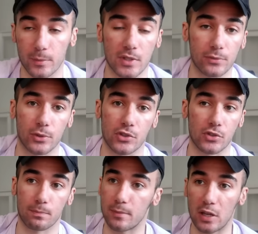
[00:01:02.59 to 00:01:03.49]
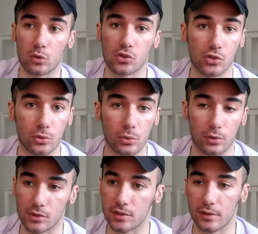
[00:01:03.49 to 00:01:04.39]
from different middle
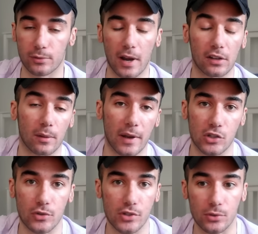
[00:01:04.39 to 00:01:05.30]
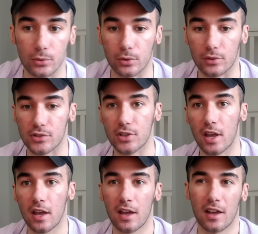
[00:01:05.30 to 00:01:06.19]
schools, different elementary schools.
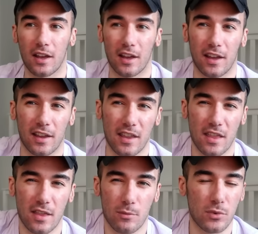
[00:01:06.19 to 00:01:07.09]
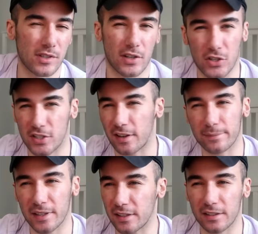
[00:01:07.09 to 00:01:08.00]
Was there
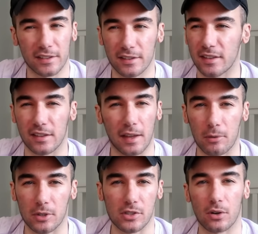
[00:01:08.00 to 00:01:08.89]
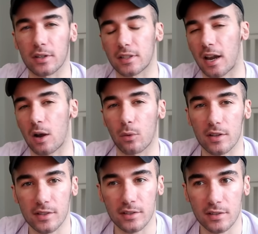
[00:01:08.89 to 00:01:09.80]
something that they were taught that I
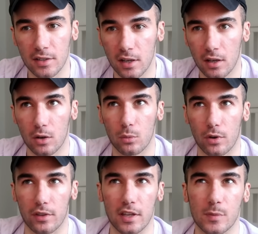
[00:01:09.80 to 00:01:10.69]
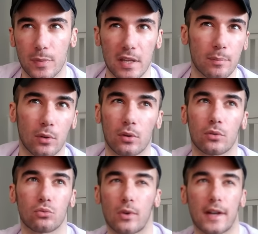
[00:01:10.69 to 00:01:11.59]
wasn't? Were these
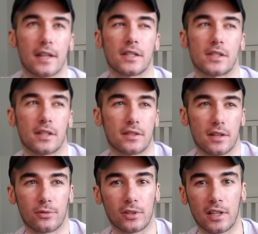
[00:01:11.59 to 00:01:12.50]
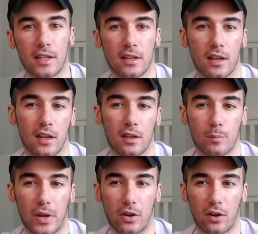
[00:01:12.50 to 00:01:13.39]
people raised differently?
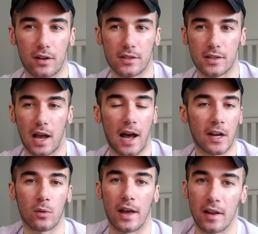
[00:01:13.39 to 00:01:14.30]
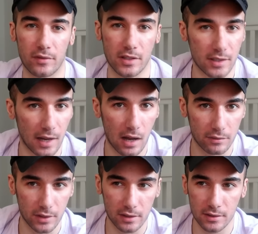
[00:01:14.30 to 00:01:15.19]
Because I don't have this
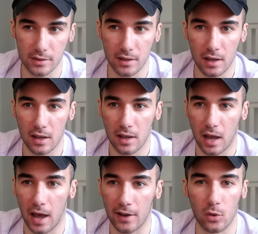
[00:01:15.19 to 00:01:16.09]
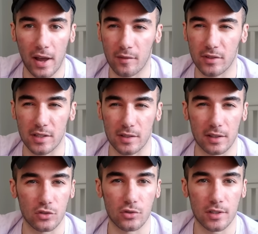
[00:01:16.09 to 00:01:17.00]
confidence. I don't have these
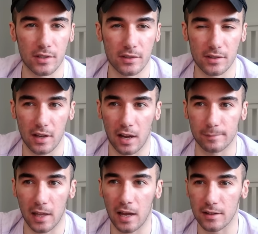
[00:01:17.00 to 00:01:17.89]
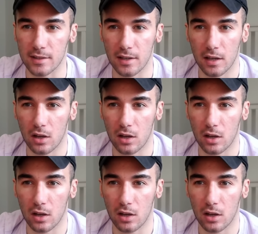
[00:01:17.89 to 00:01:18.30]
interests. I'm not